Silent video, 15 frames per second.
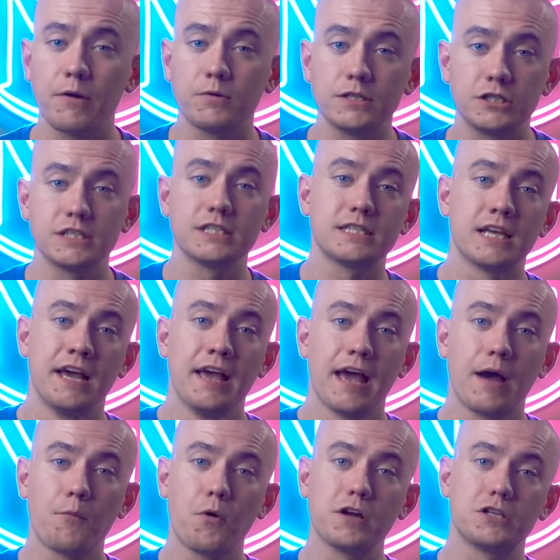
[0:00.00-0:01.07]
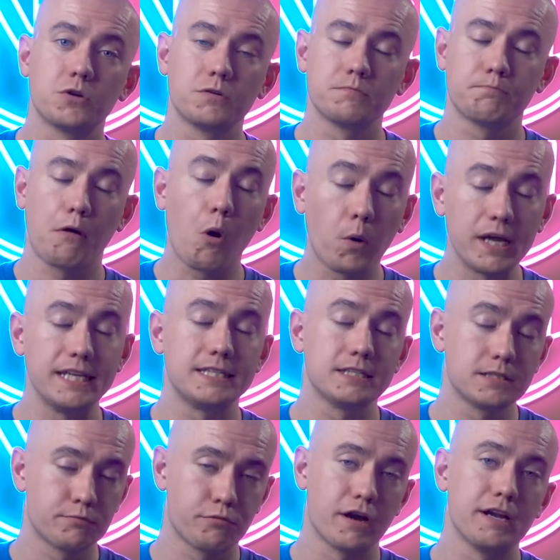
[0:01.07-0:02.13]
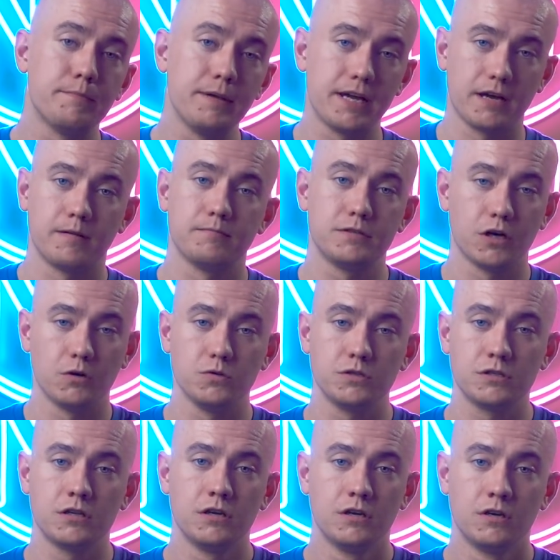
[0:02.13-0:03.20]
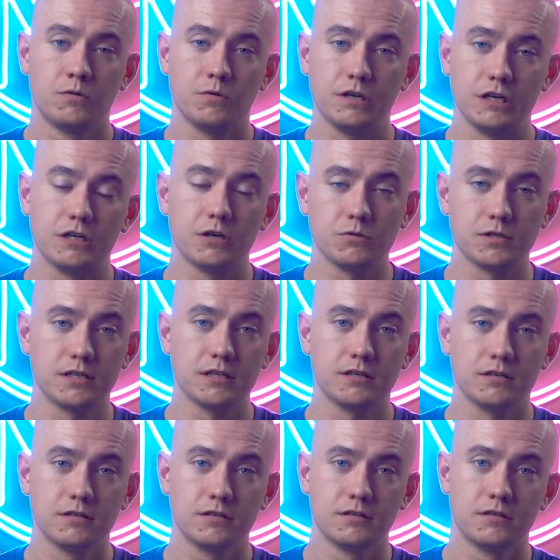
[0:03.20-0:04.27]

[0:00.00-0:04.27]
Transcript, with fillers: which is at what point does bread become toast when you toast it?